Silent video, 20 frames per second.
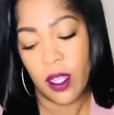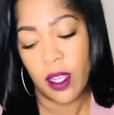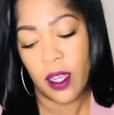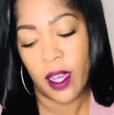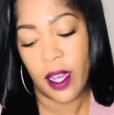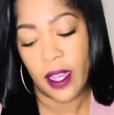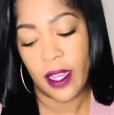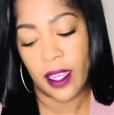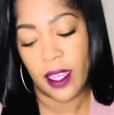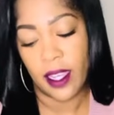
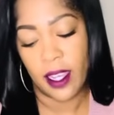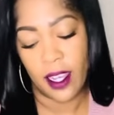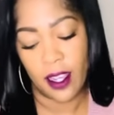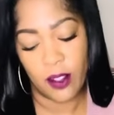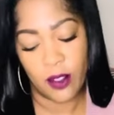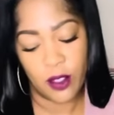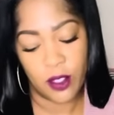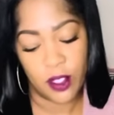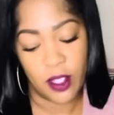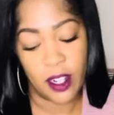I, I
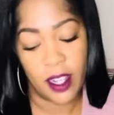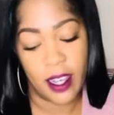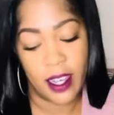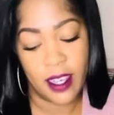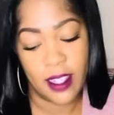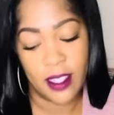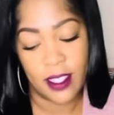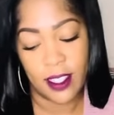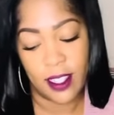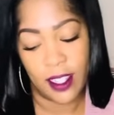was going to
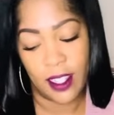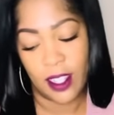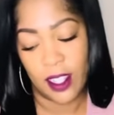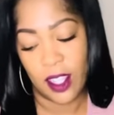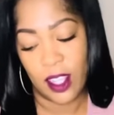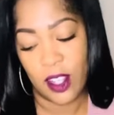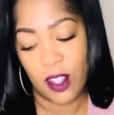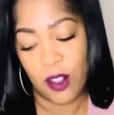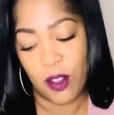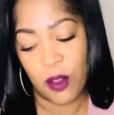ask,
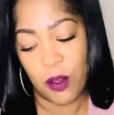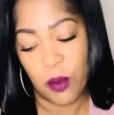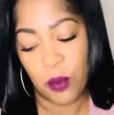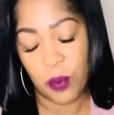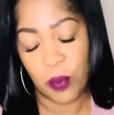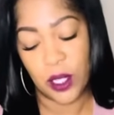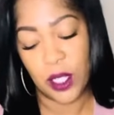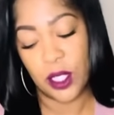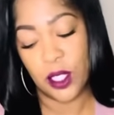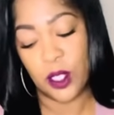like,
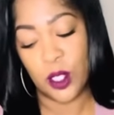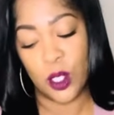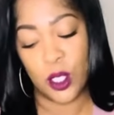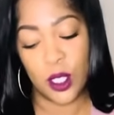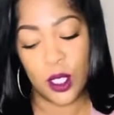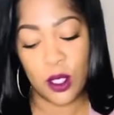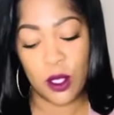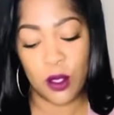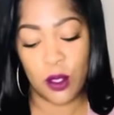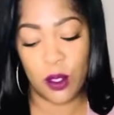because
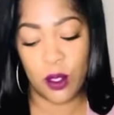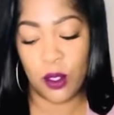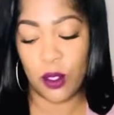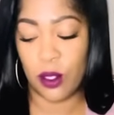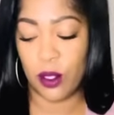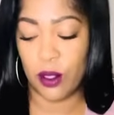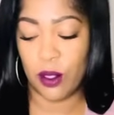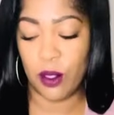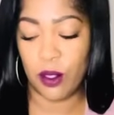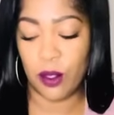this,
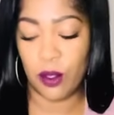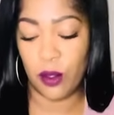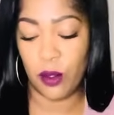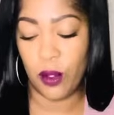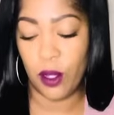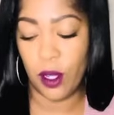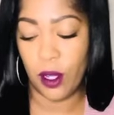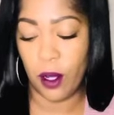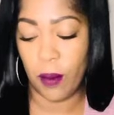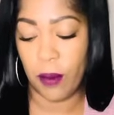you
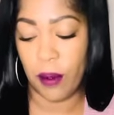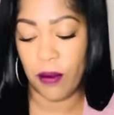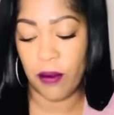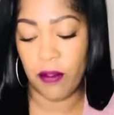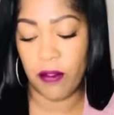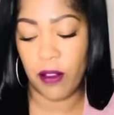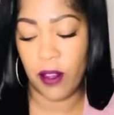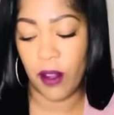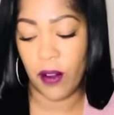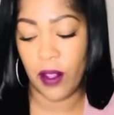come up
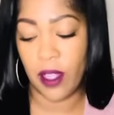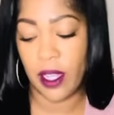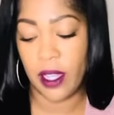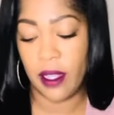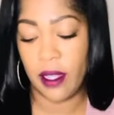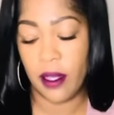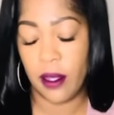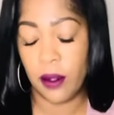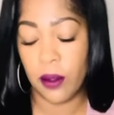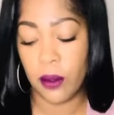very
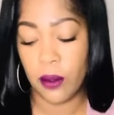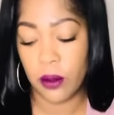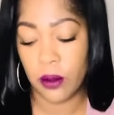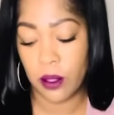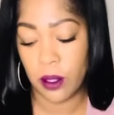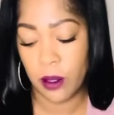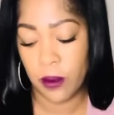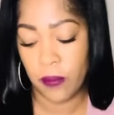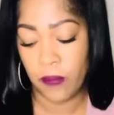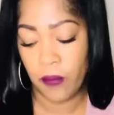
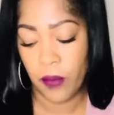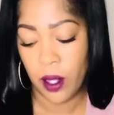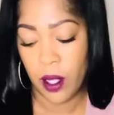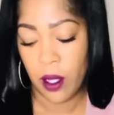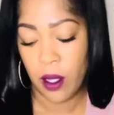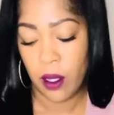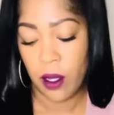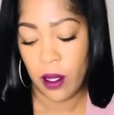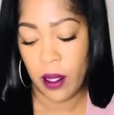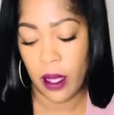healed
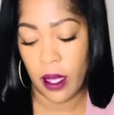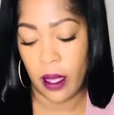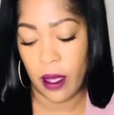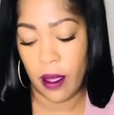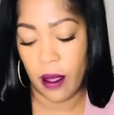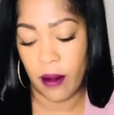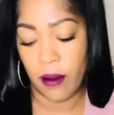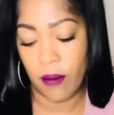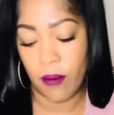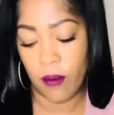
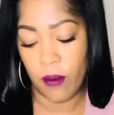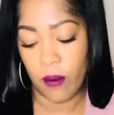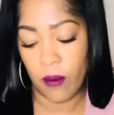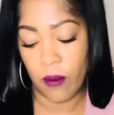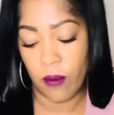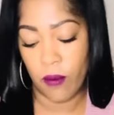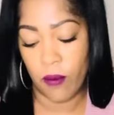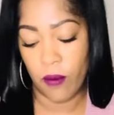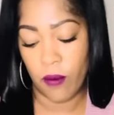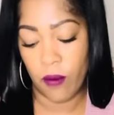and
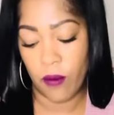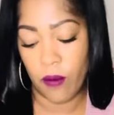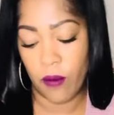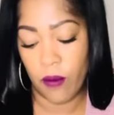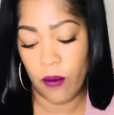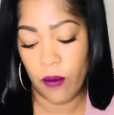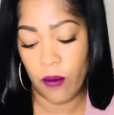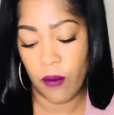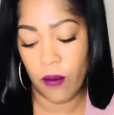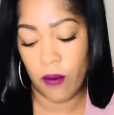
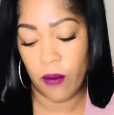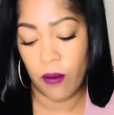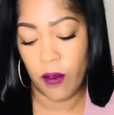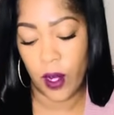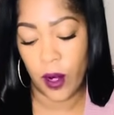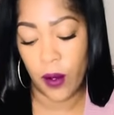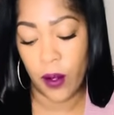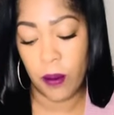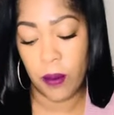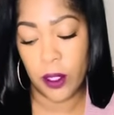
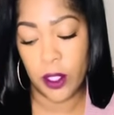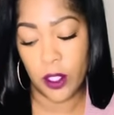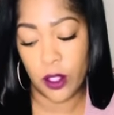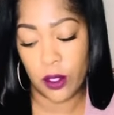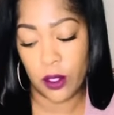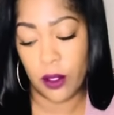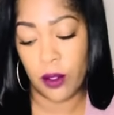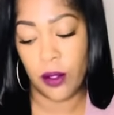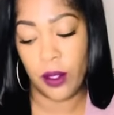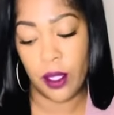very much
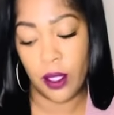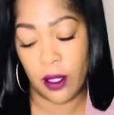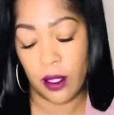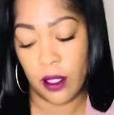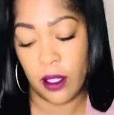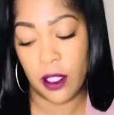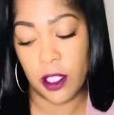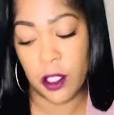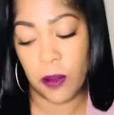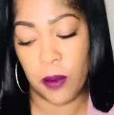learning
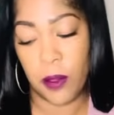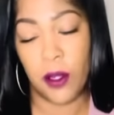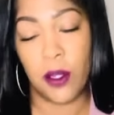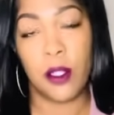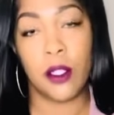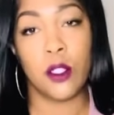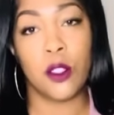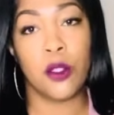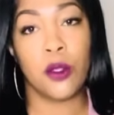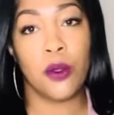the
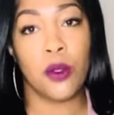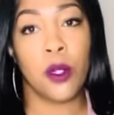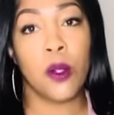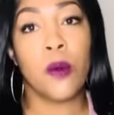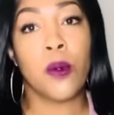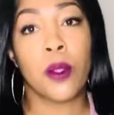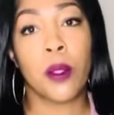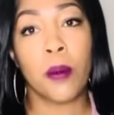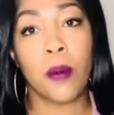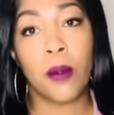experience. You know
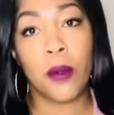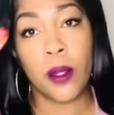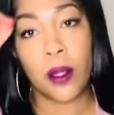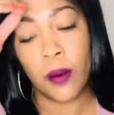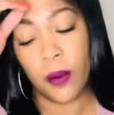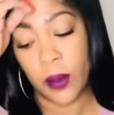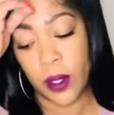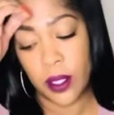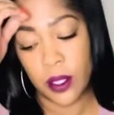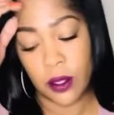what the point
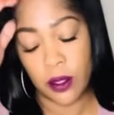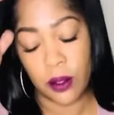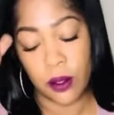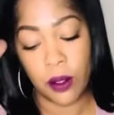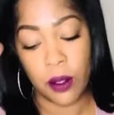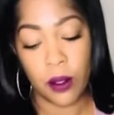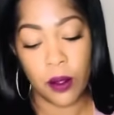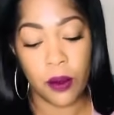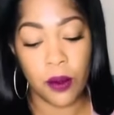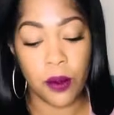was, you
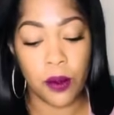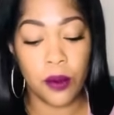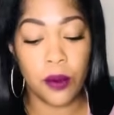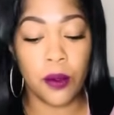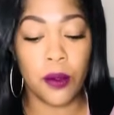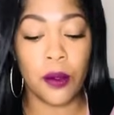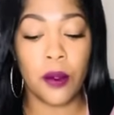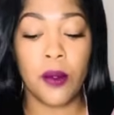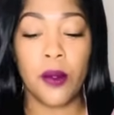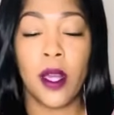know,
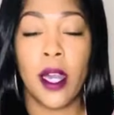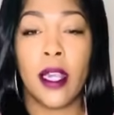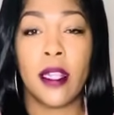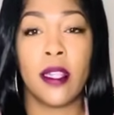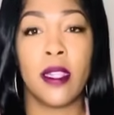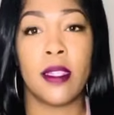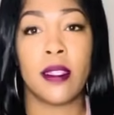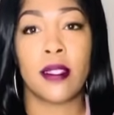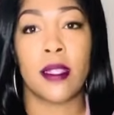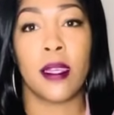you, you got
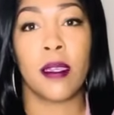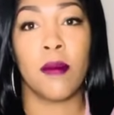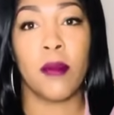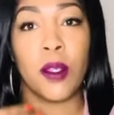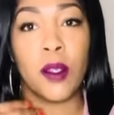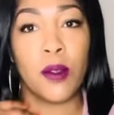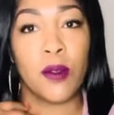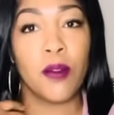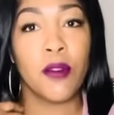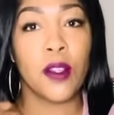the
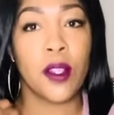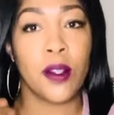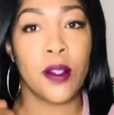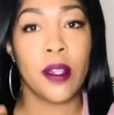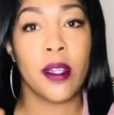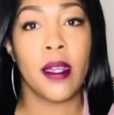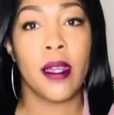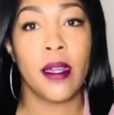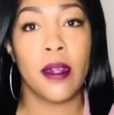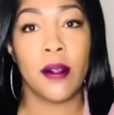assignment, you figured
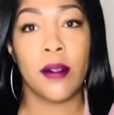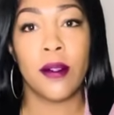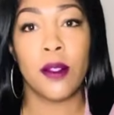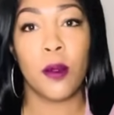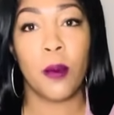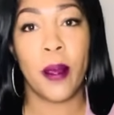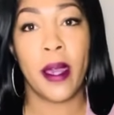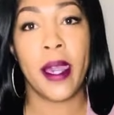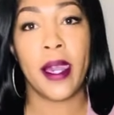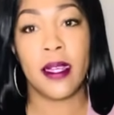it out,
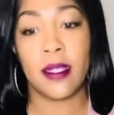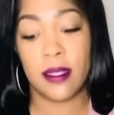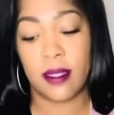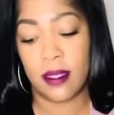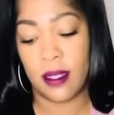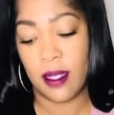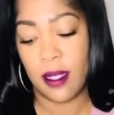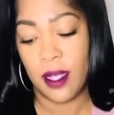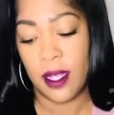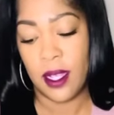you passed.